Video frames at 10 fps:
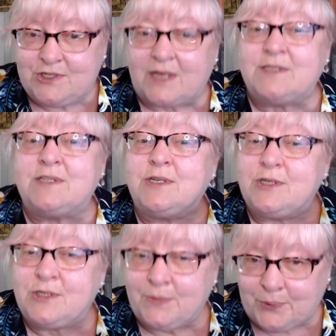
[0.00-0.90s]

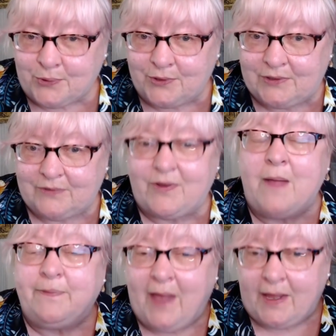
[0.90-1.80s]
just to
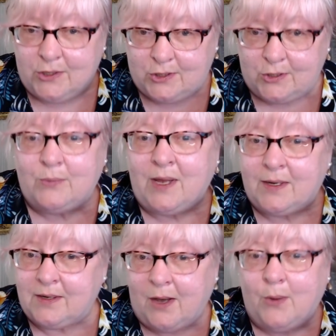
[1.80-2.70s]
prove that you
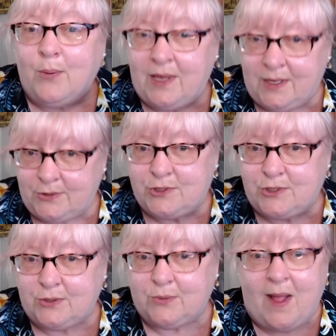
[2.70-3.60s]
can go
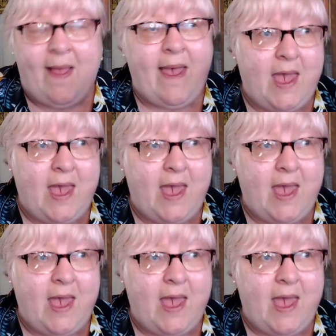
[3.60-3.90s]
into